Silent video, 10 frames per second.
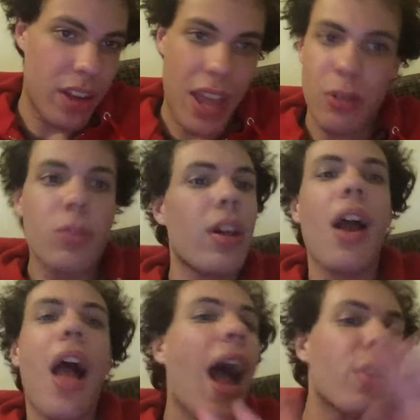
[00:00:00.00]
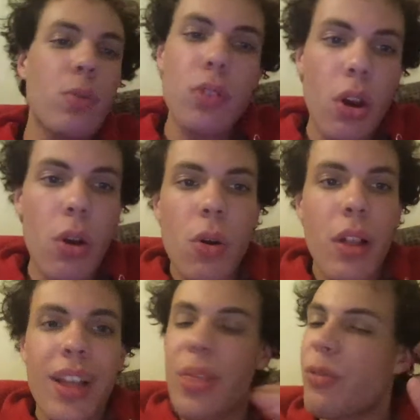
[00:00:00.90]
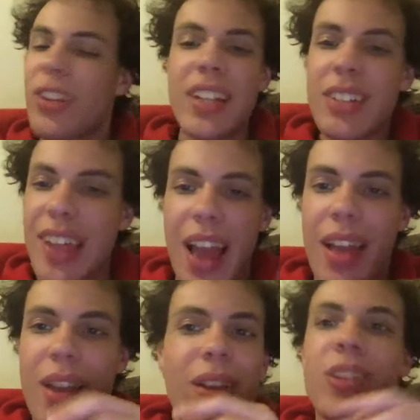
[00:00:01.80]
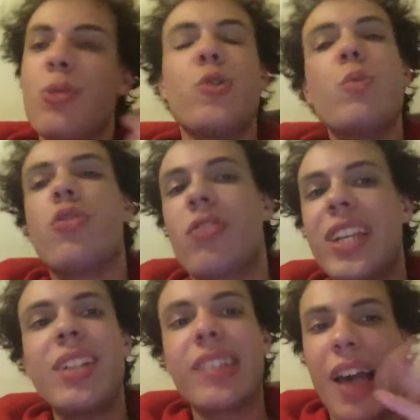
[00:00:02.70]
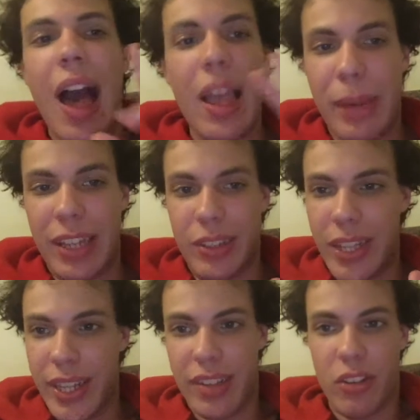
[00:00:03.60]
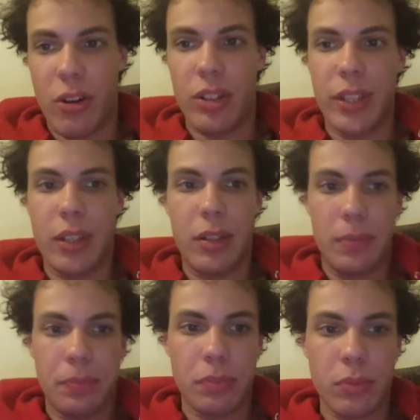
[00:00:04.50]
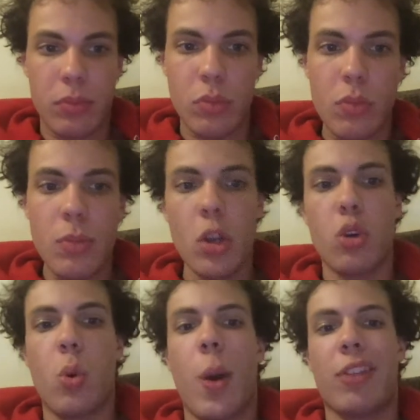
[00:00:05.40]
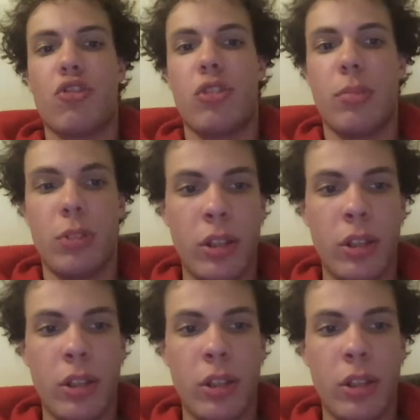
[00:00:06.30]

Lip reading: I don't know. The YouTube's real-time analytics are a little questionable.